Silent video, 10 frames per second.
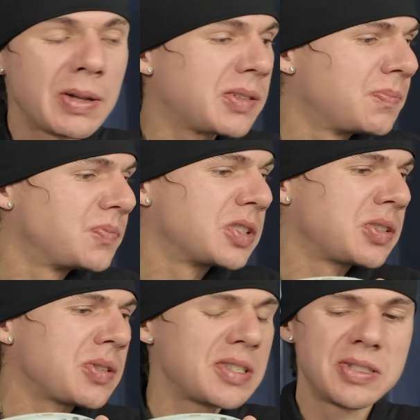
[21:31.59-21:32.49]
But the
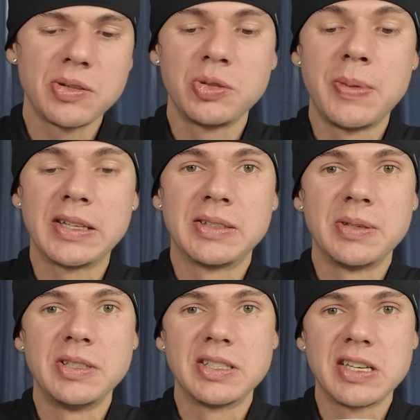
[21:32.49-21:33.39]
sauce is not too bad
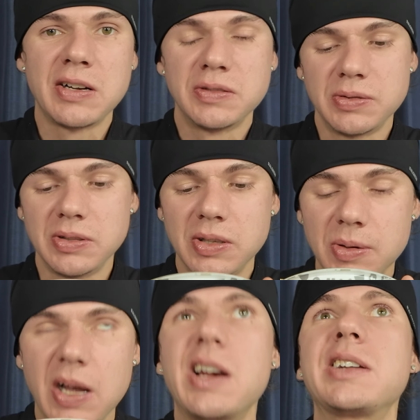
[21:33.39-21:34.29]
in itself, you
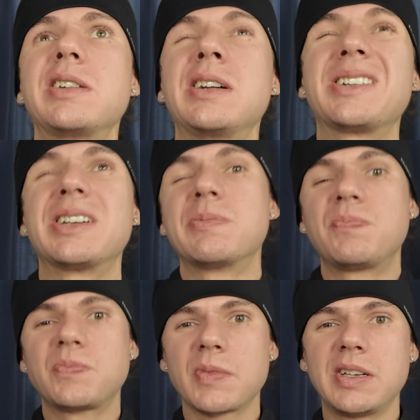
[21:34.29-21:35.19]
know. I like
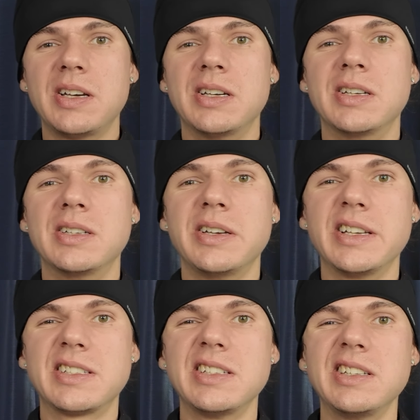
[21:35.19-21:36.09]

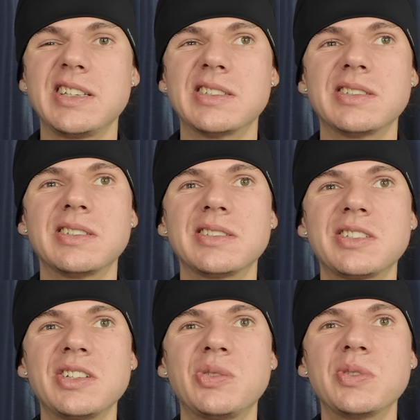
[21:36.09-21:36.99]
acidic,
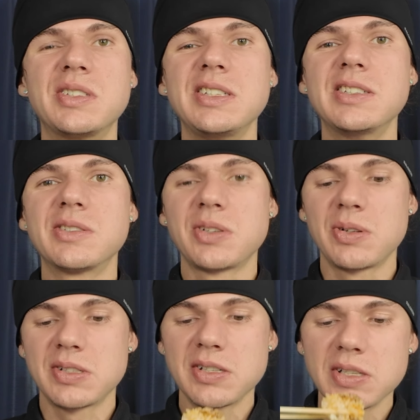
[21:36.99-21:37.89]
citrusy
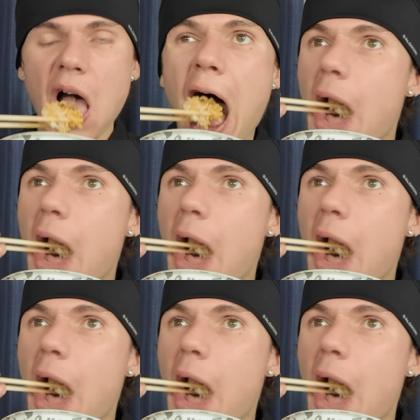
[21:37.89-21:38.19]
sauces.